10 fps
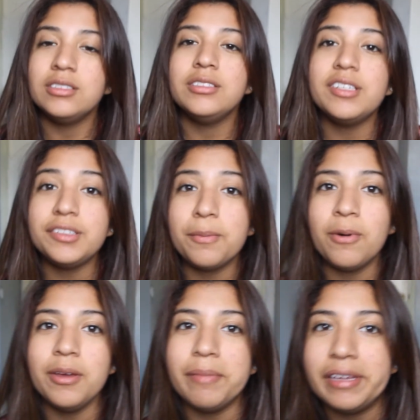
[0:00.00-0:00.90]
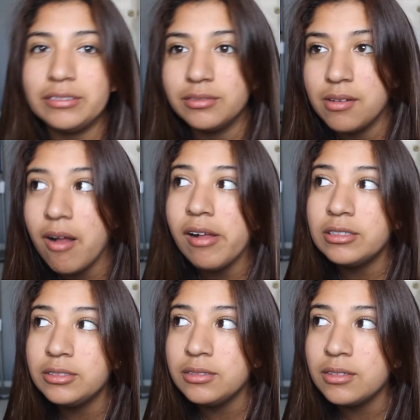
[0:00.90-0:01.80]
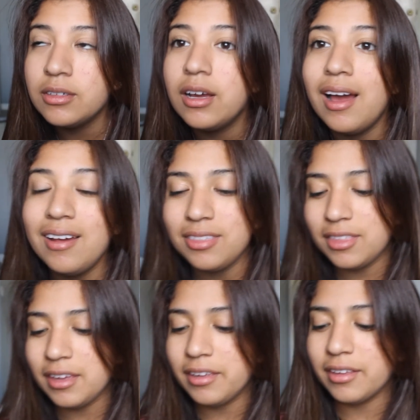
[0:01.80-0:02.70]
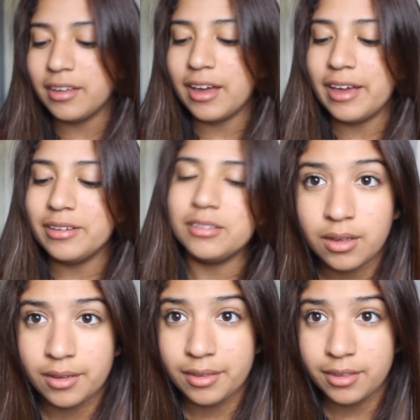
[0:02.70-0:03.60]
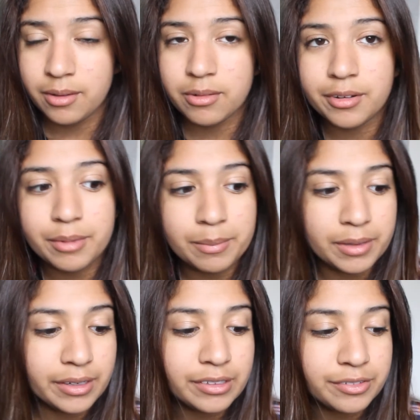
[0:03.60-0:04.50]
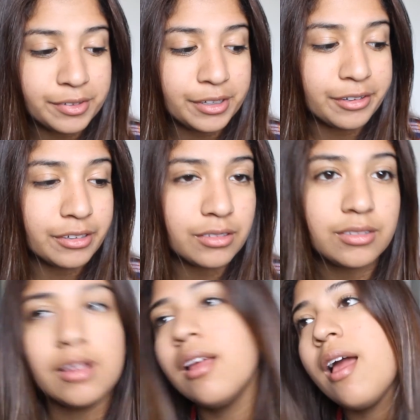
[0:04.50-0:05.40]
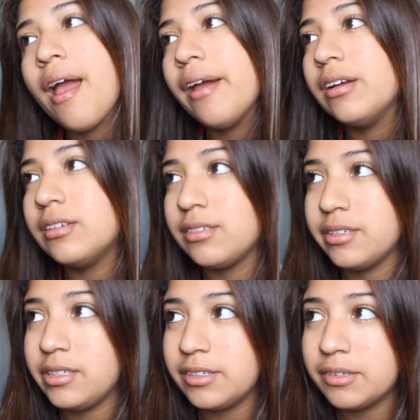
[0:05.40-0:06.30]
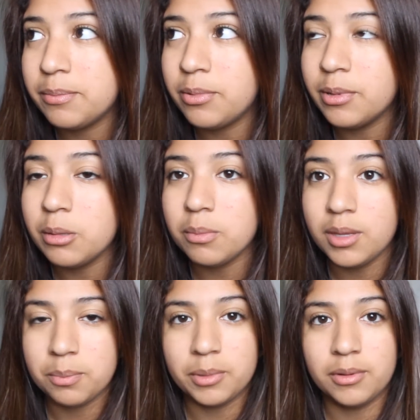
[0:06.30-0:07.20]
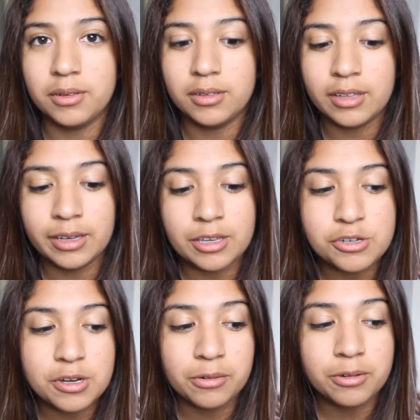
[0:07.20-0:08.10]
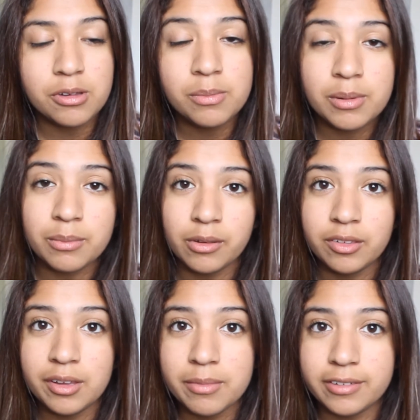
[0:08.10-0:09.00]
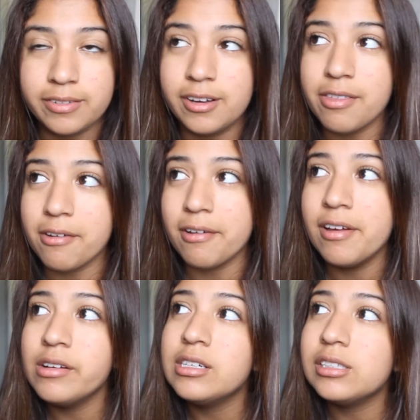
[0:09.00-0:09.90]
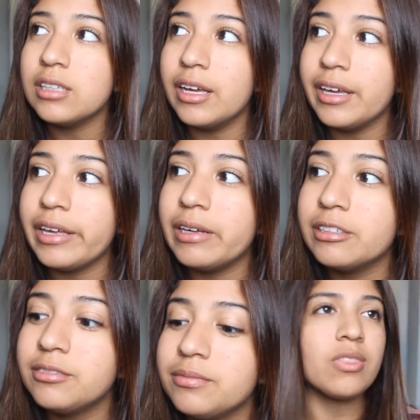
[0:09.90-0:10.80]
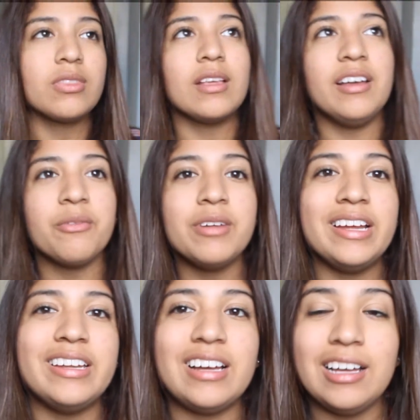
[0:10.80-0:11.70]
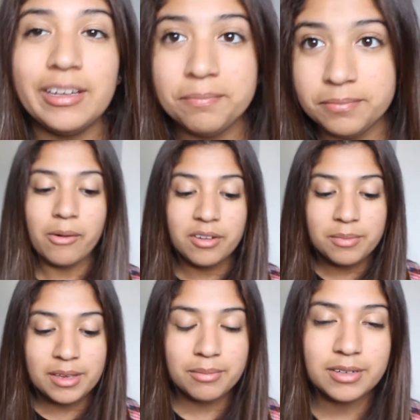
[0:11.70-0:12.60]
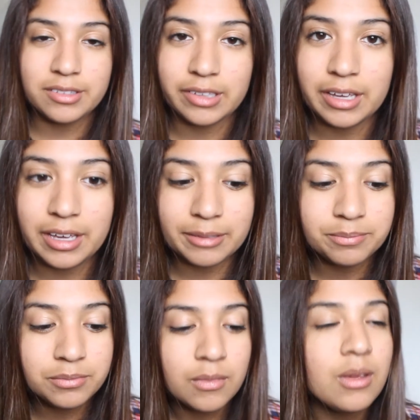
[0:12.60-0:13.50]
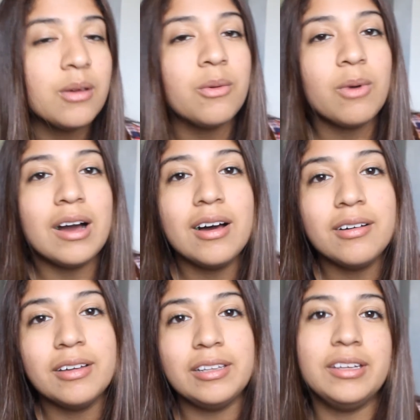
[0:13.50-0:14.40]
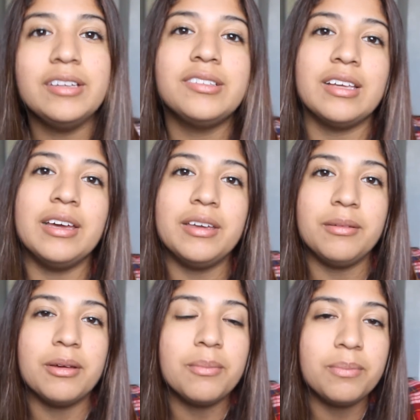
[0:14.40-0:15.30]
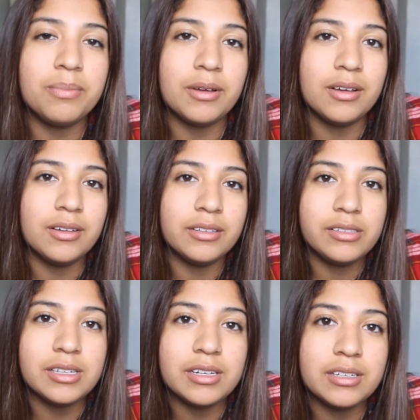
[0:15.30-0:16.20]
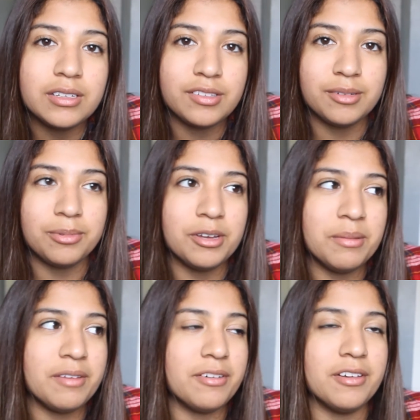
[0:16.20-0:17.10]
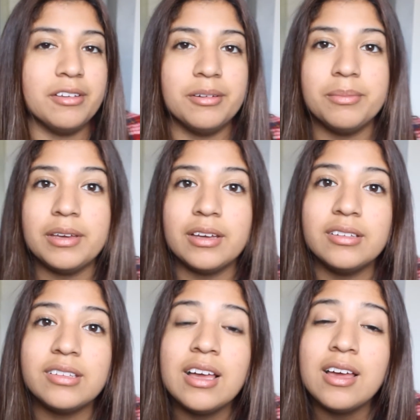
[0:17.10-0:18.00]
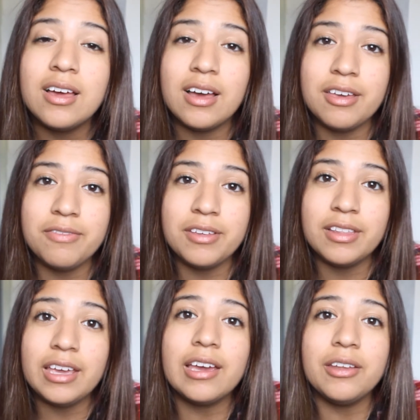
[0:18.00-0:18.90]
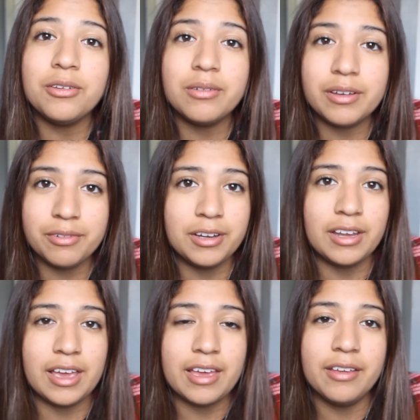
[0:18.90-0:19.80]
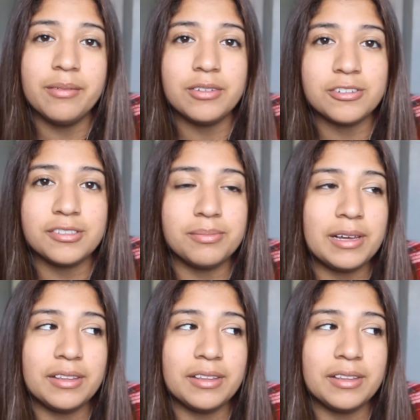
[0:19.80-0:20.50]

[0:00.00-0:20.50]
Disappointment. I think one of my biggest fears is to disappoint people, like in general, but mostly my father. Like when I die, want to be able to say, well, at least I didn't disappoint my father, because I feel like I do every day, just by